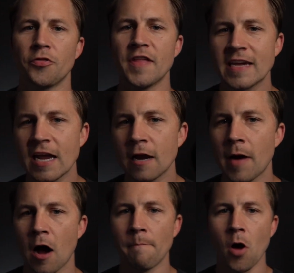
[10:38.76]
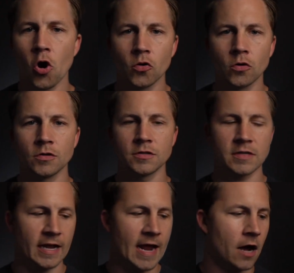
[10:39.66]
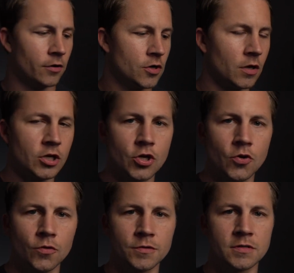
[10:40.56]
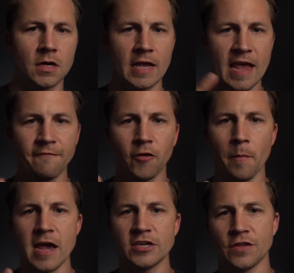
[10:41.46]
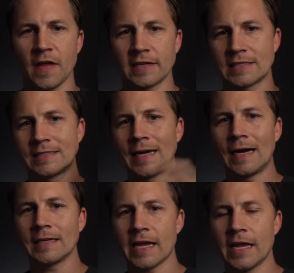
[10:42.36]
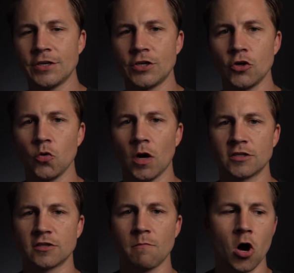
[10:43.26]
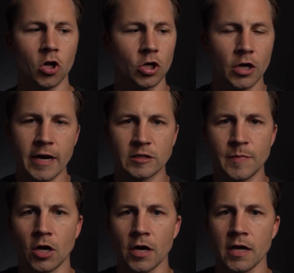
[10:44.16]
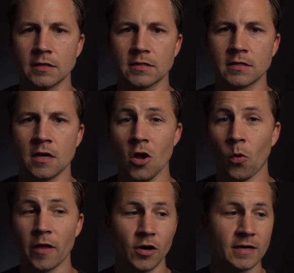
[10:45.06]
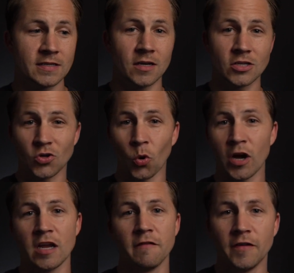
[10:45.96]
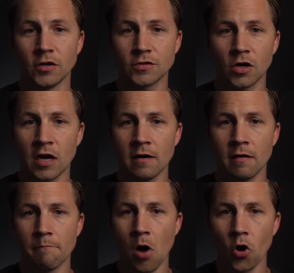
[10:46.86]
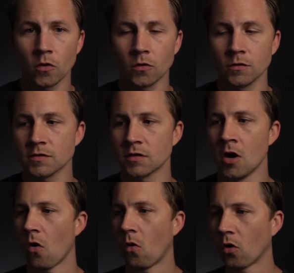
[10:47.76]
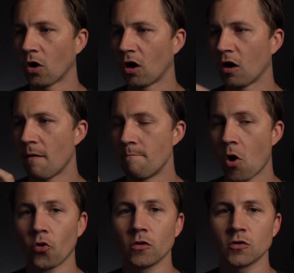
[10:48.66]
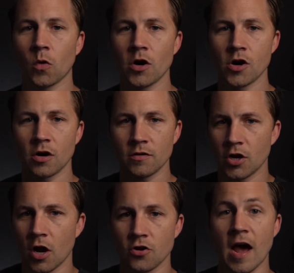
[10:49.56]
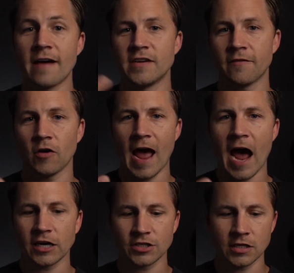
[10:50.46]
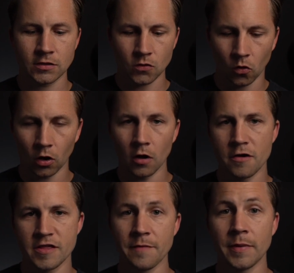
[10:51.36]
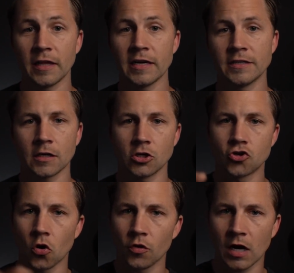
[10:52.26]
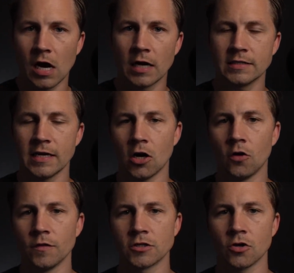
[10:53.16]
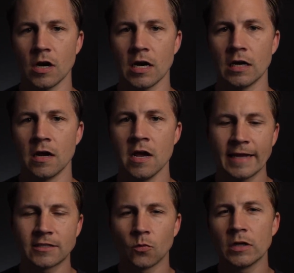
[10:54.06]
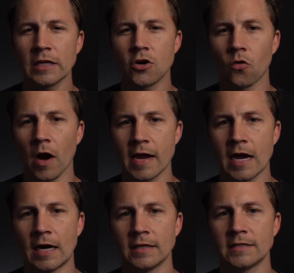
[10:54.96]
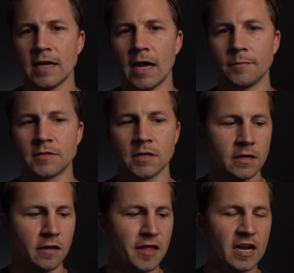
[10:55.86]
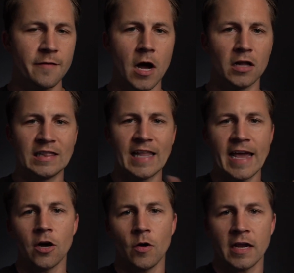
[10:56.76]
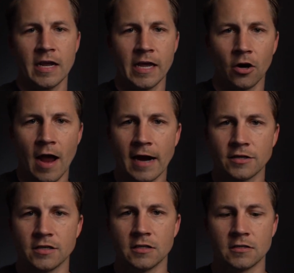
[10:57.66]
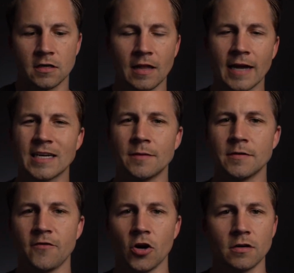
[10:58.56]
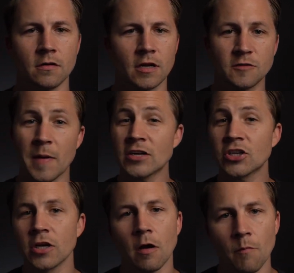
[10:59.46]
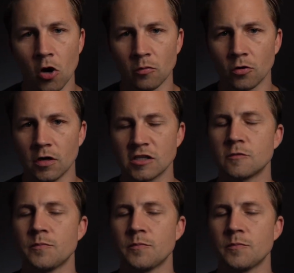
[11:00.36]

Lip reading: thinking about modals and how you can use information that's tucked into a smaller experience, whether it's sorting and filtering modals or modals where you have different actions or the ability to control the content on the screen. It's a really great concept to think about layering interactions. A lot of times if you're, especially on mobile,